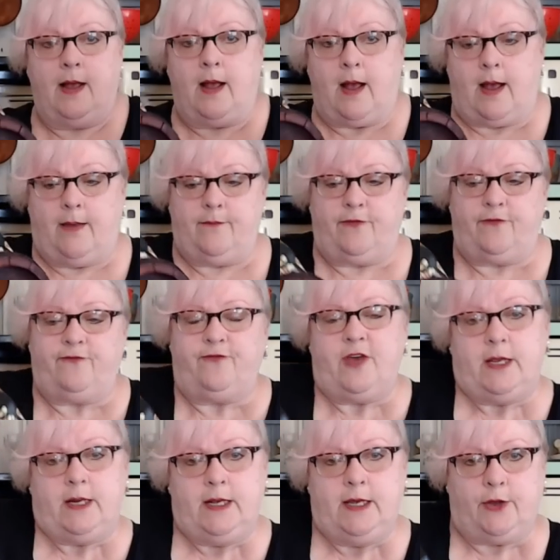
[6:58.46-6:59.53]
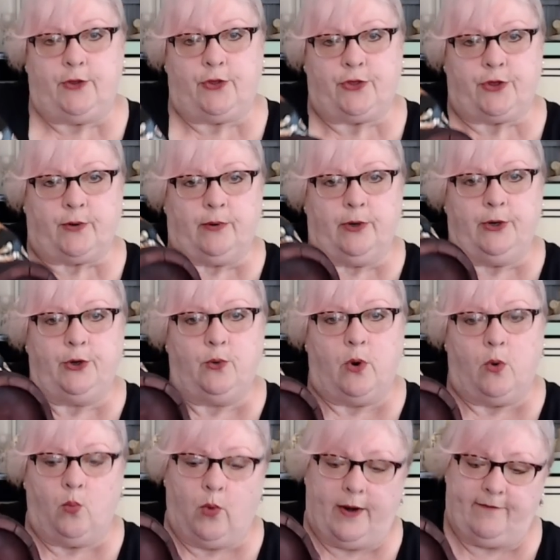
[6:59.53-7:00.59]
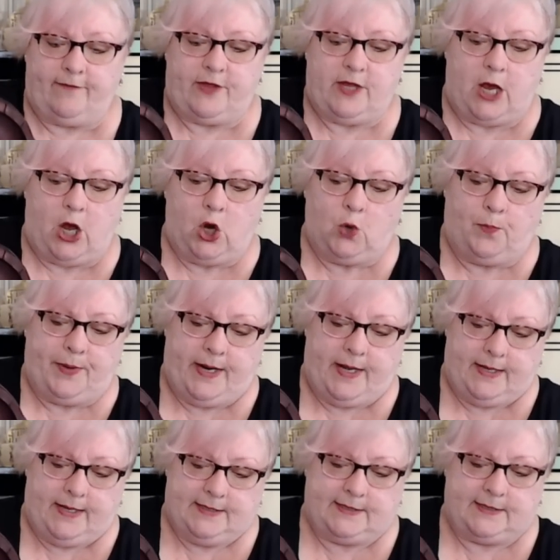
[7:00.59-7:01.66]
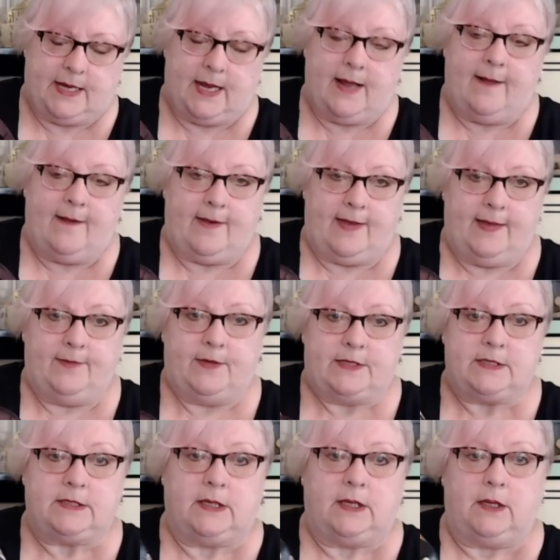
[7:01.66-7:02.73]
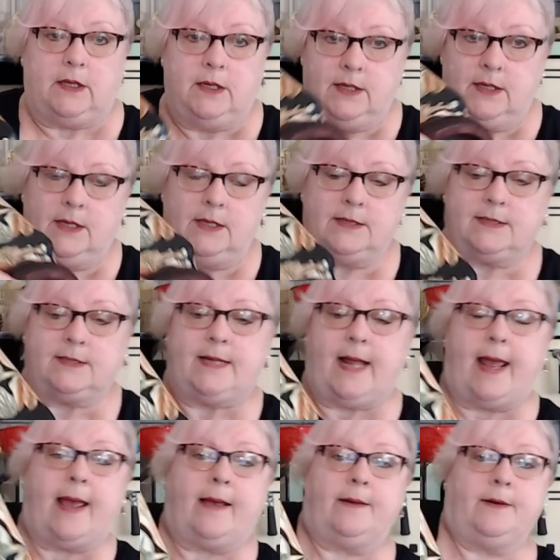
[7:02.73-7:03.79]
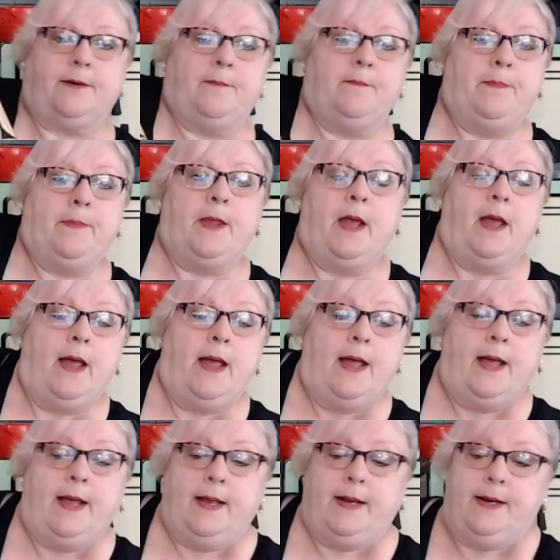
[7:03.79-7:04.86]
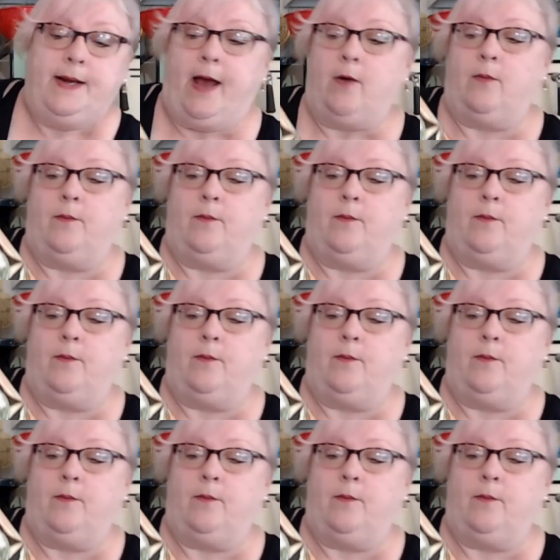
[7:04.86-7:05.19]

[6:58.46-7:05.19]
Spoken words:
And feeding it through one of the openings in this little stand. Now,